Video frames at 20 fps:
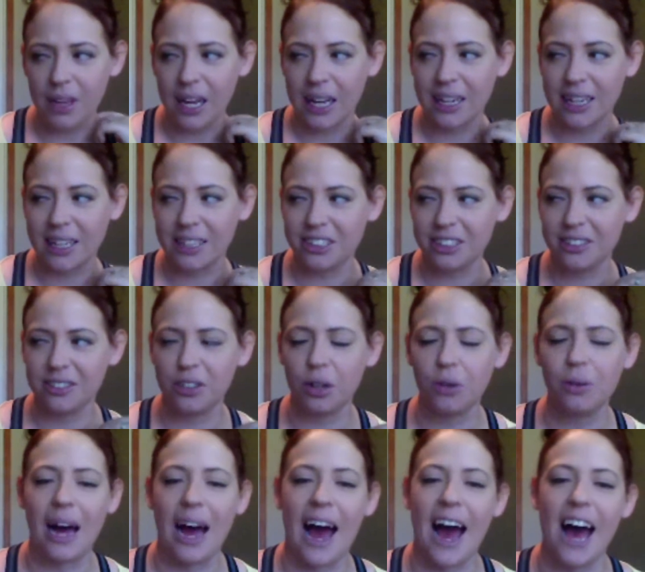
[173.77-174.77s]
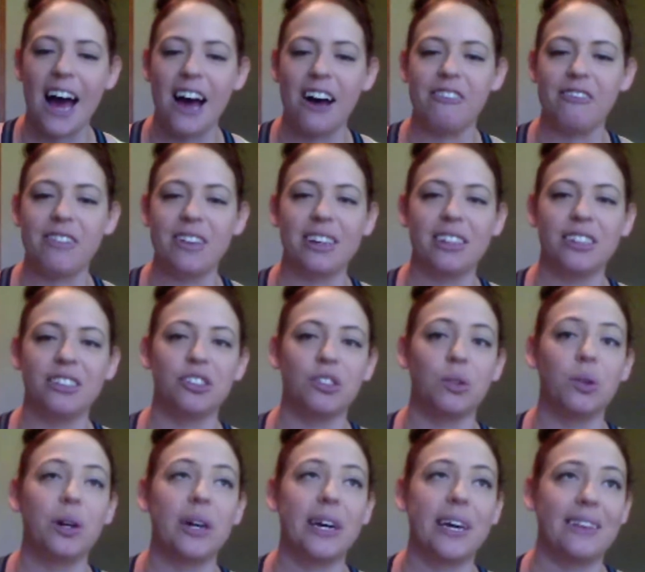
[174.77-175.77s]
I just don't have the
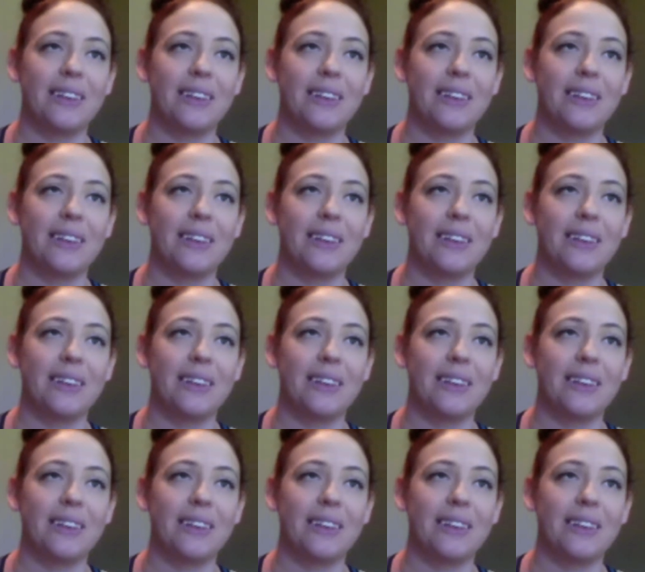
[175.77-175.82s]
joy